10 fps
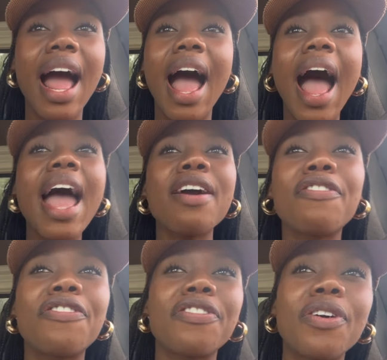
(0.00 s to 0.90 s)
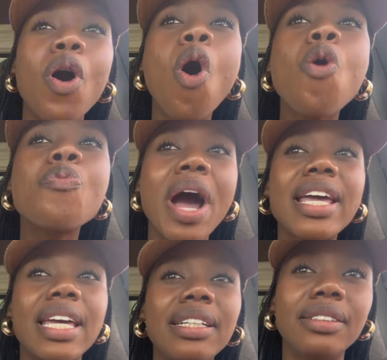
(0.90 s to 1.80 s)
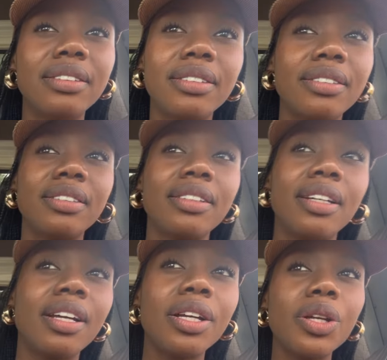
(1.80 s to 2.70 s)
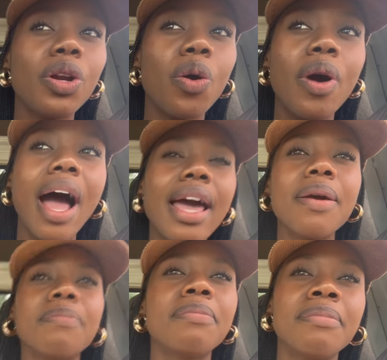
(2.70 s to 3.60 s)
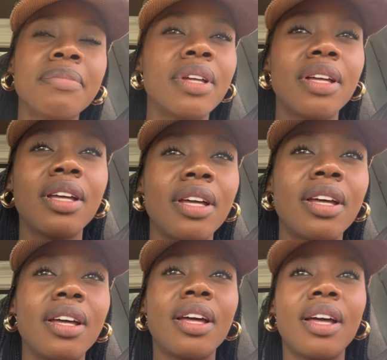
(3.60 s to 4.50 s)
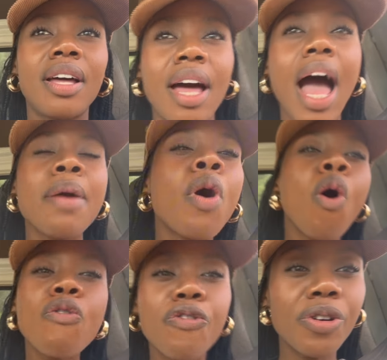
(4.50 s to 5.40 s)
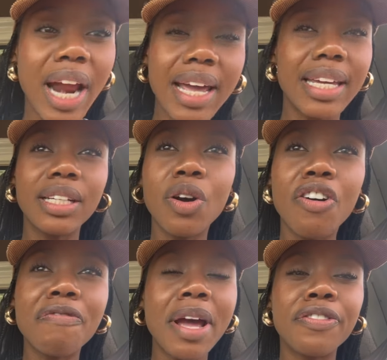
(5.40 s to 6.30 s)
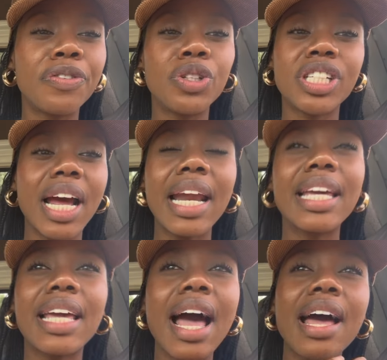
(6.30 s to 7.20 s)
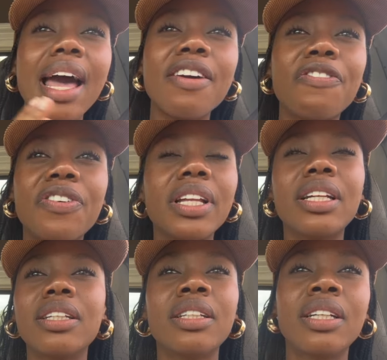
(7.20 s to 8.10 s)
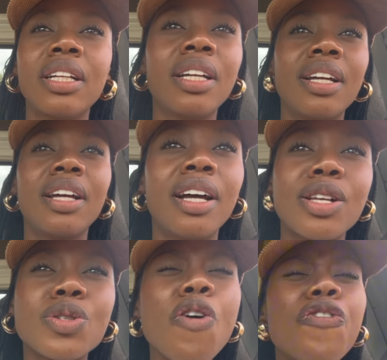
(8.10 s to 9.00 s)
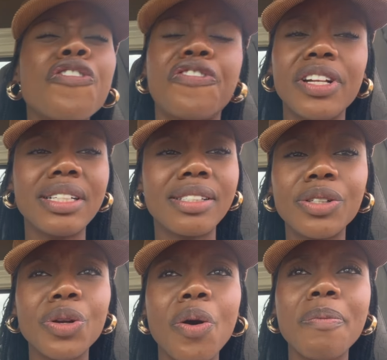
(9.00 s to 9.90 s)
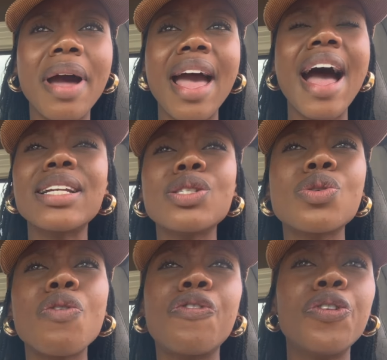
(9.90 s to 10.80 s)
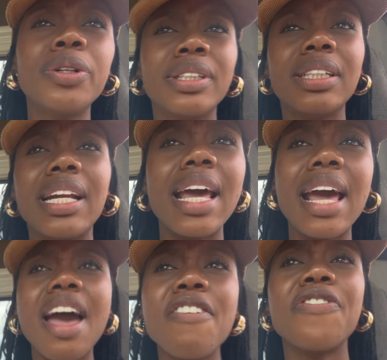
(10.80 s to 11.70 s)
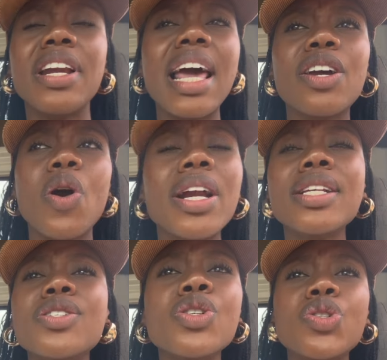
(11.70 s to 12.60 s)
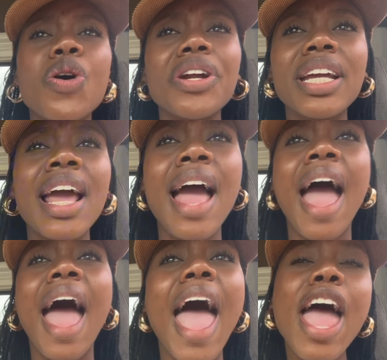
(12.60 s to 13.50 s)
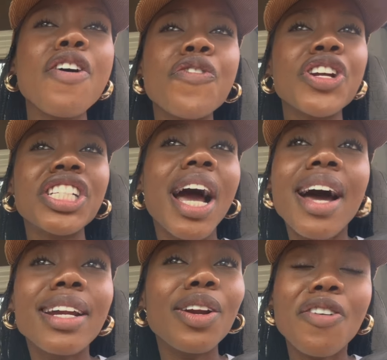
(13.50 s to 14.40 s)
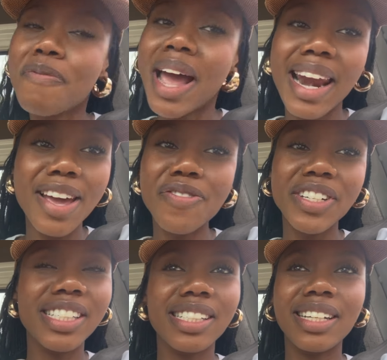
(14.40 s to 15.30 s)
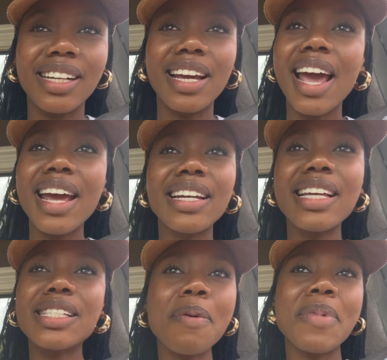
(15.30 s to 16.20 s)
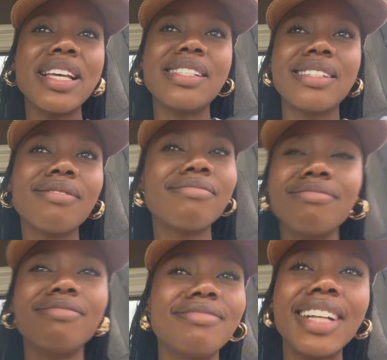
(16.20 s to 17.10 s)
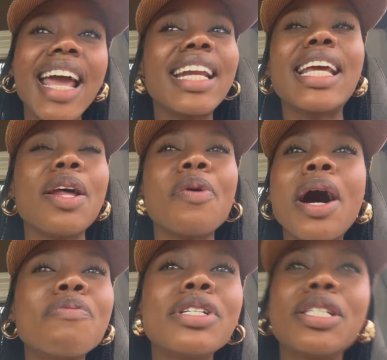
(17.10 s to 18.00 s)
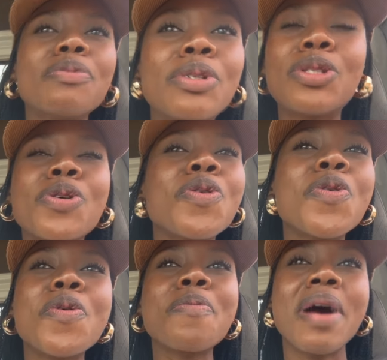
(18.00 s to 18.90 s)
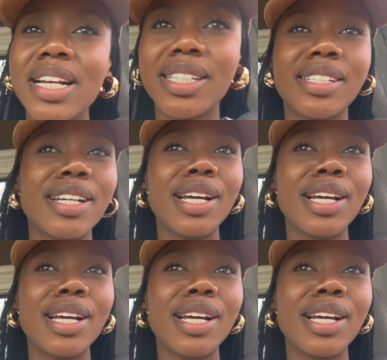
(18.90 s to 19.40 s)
I have hope again, you know. I'm hopeful again of my future. Like I feel so fulfilled, you know. My heart is so full. Like I feel like God is restoring every channel of my life in G, and it's amazing. And kilebaha mudimu too much